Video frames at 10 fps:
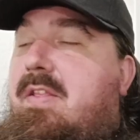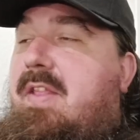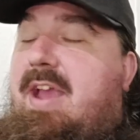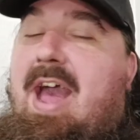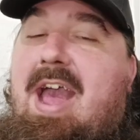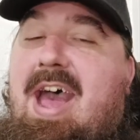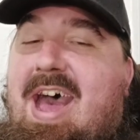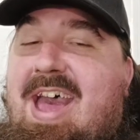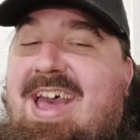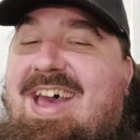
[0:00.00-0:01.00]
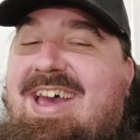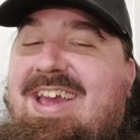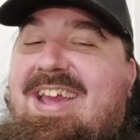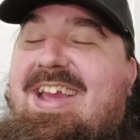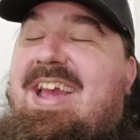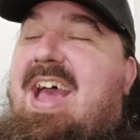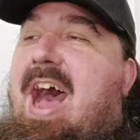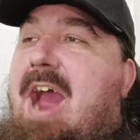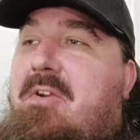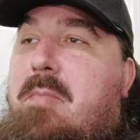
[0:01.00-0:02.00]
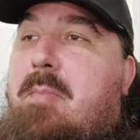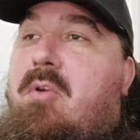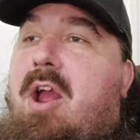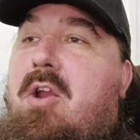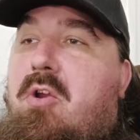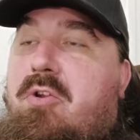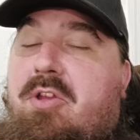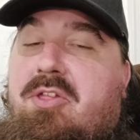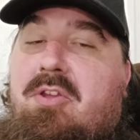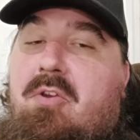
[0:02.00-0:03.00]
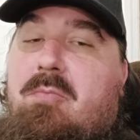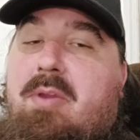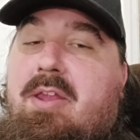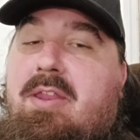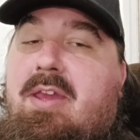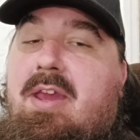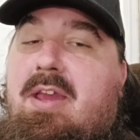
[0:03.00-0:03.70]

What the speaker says: Like, I remember I heard a sermon